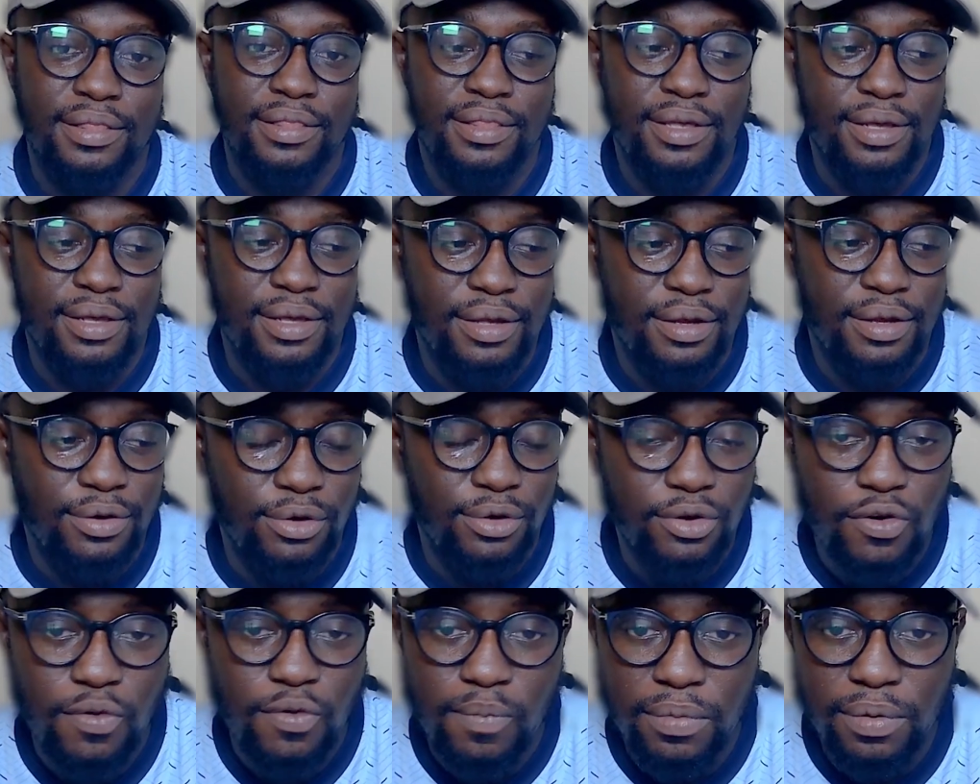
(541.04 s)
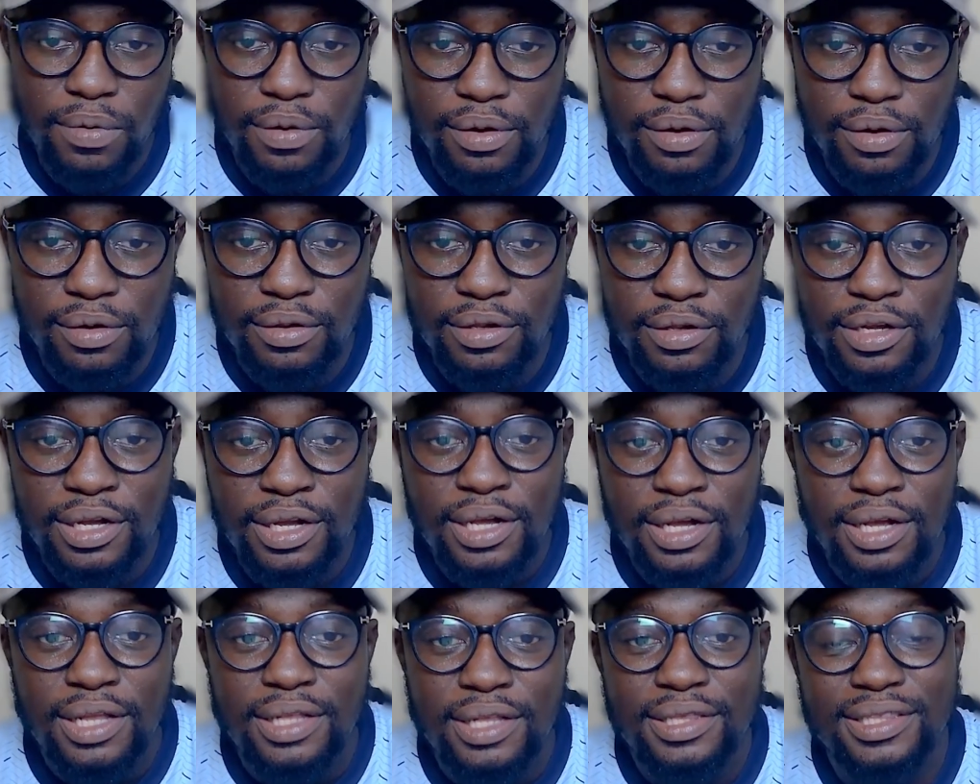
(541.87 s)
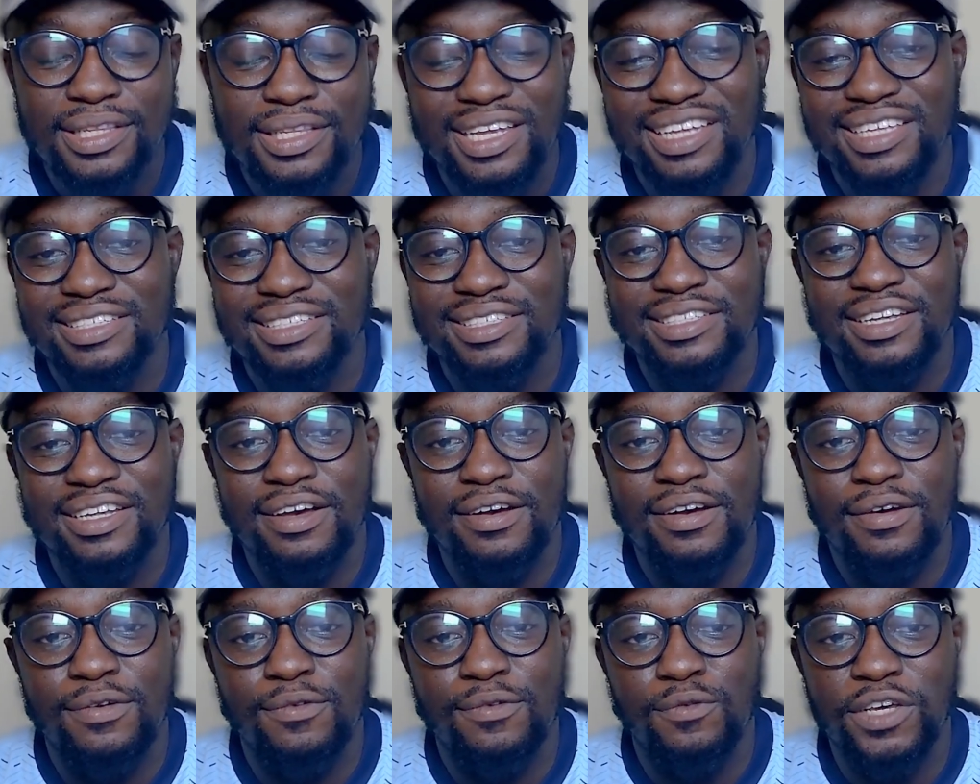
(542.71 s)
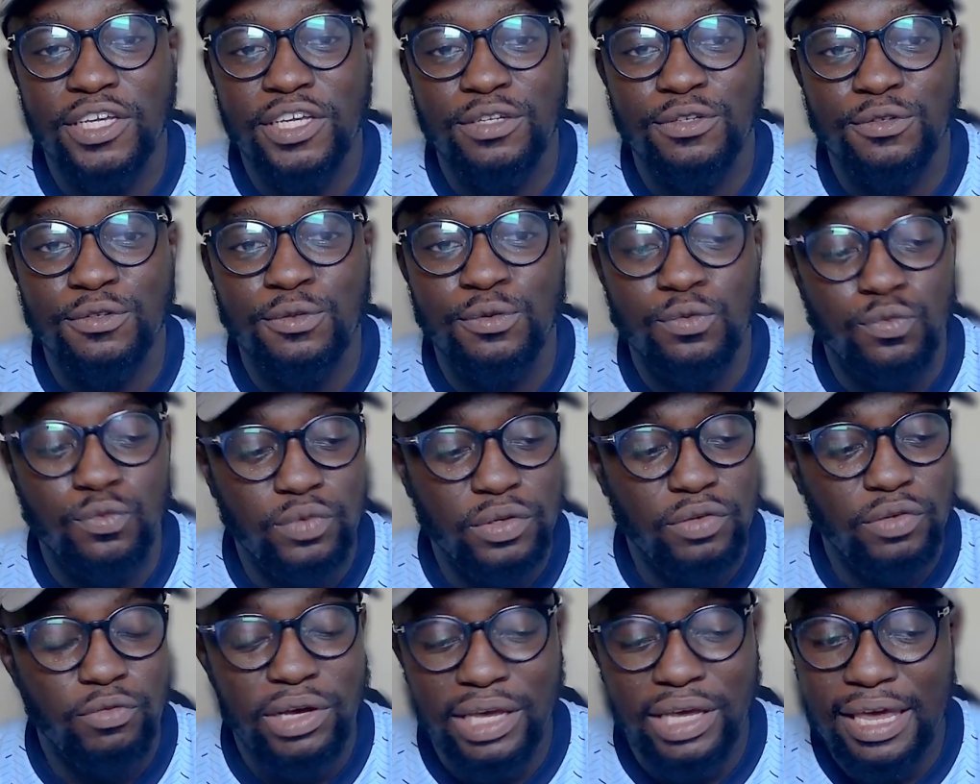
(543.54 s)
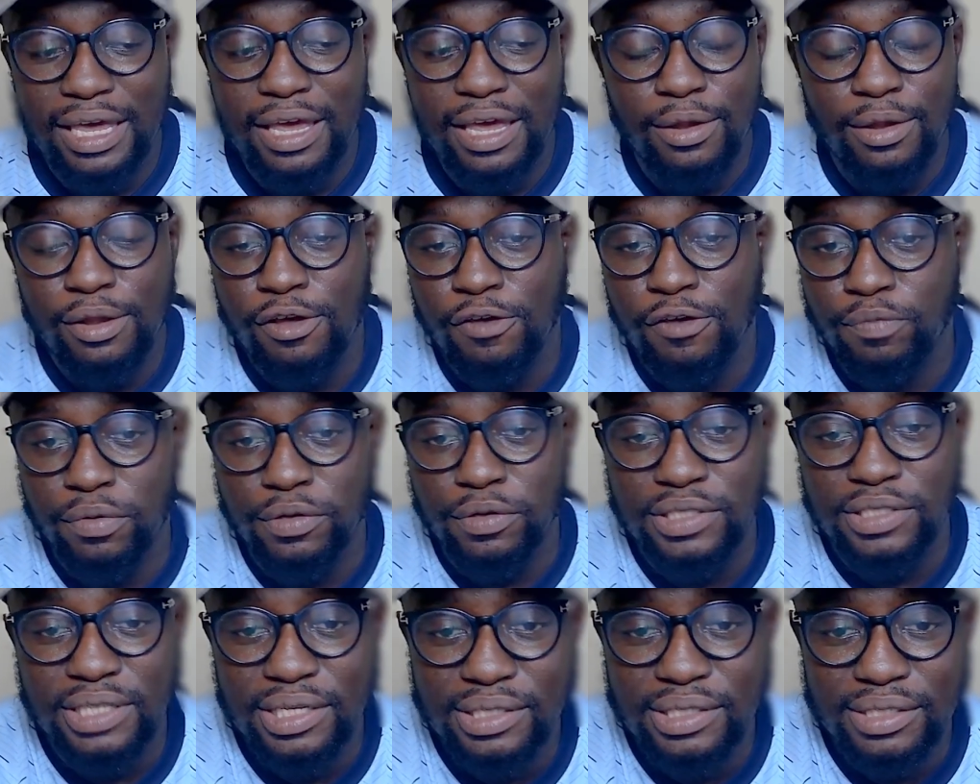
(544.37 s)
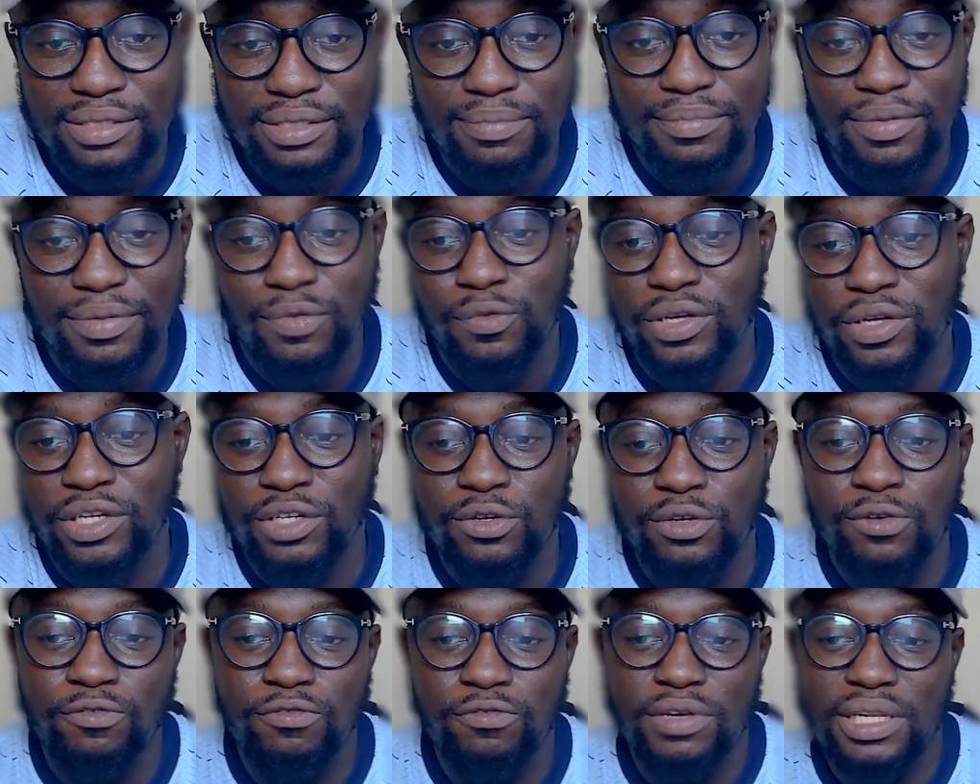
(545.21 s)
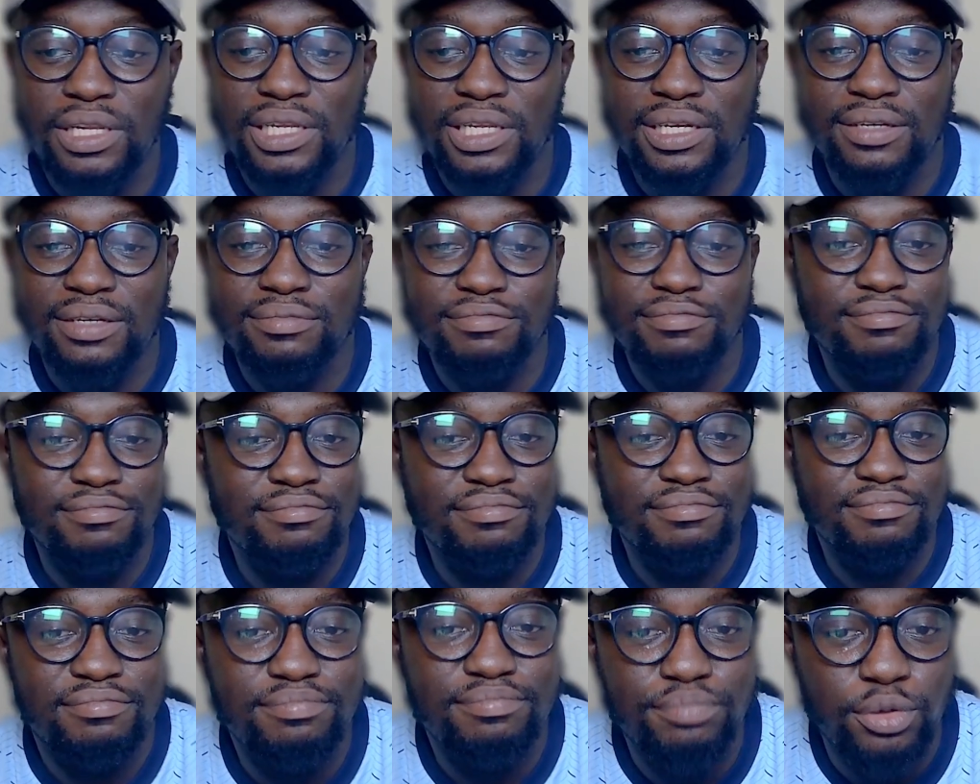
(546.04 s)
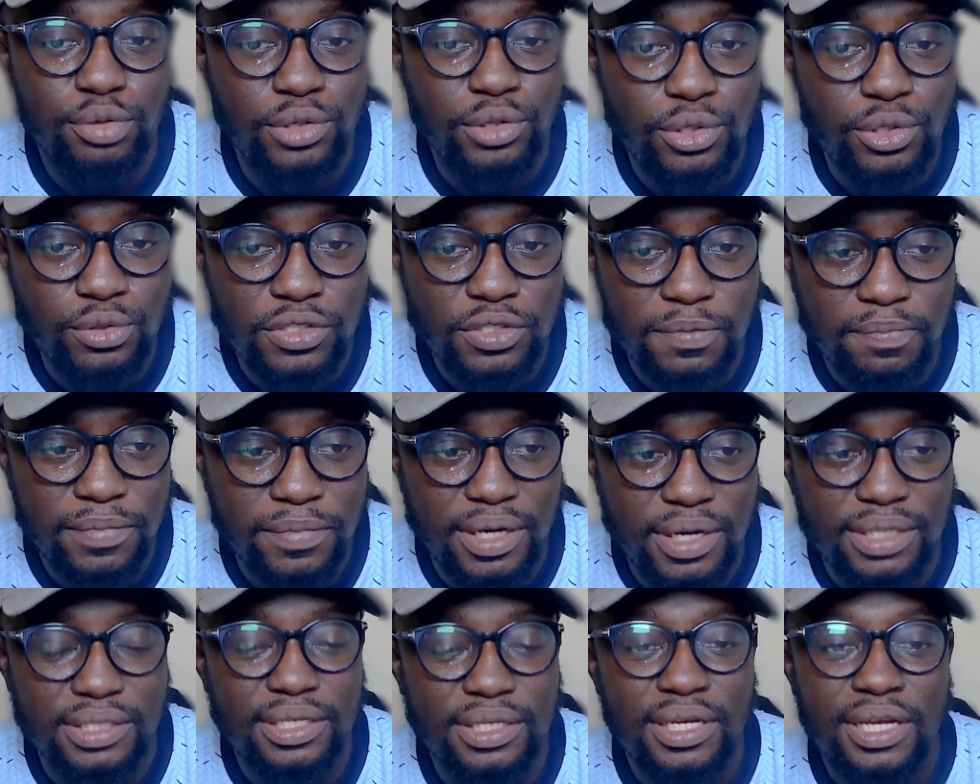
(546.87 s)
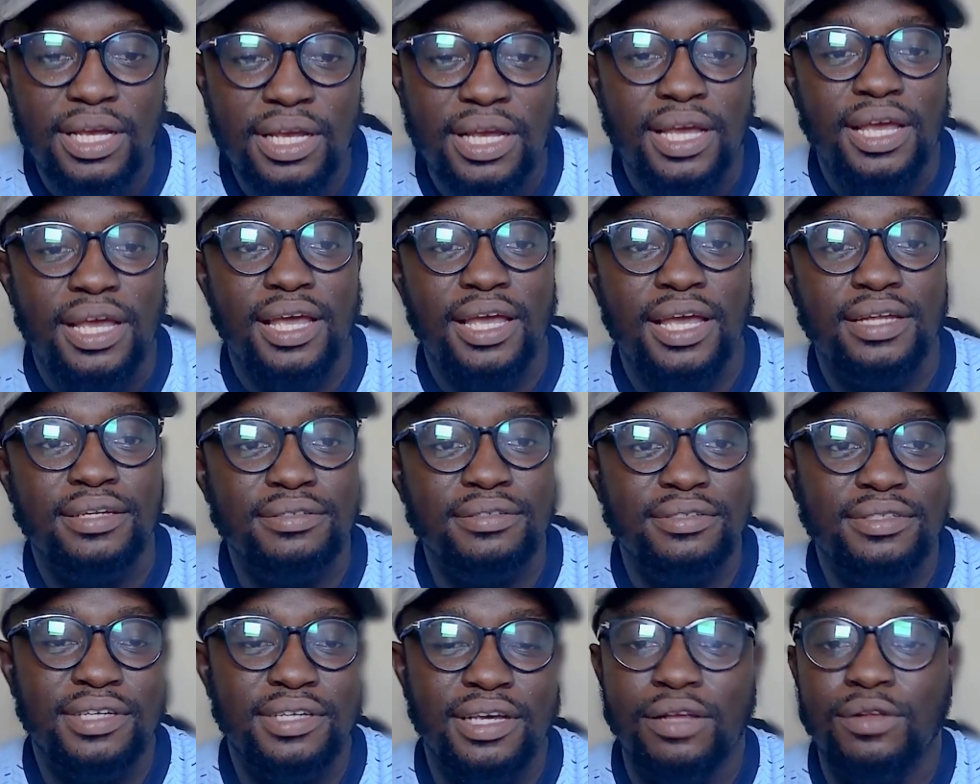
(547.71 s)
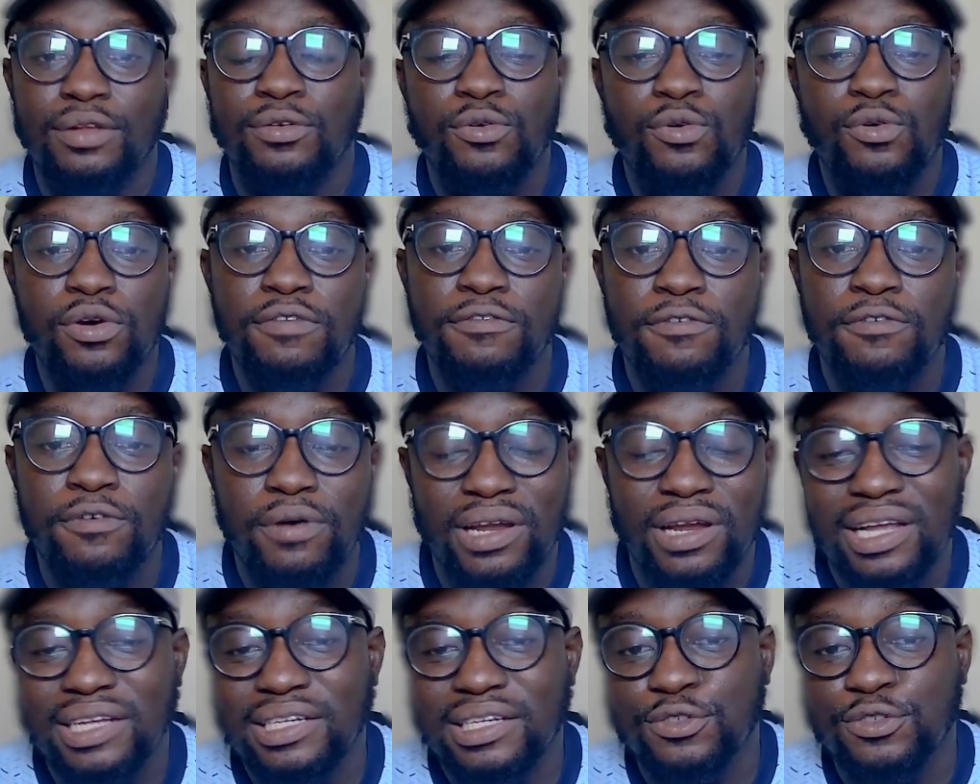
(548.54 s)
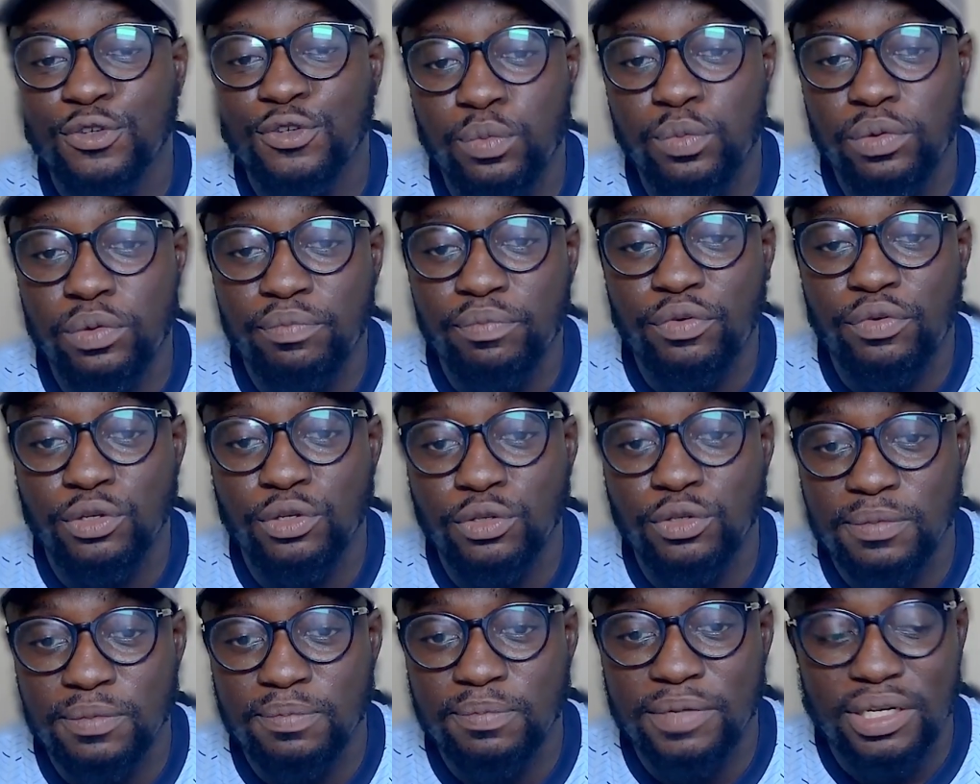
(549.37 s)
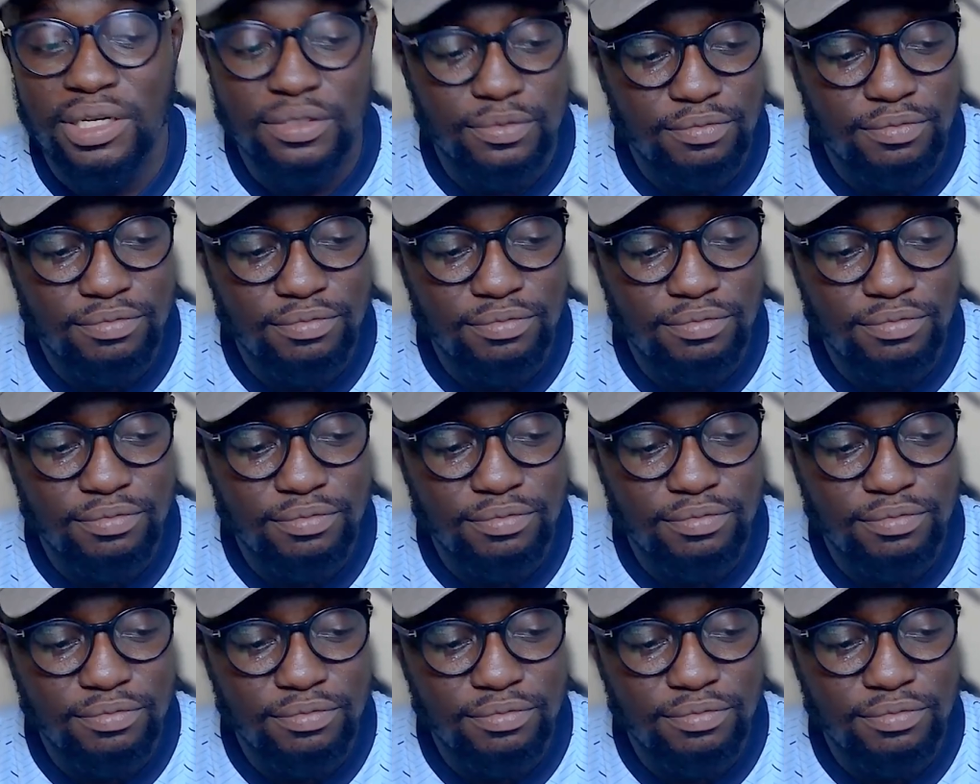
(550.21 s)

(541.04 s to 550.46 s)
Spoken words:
the normal things that we do. We get a lot of possession, but we don't really produce much. And yeah, going forward, I just hope we produce much.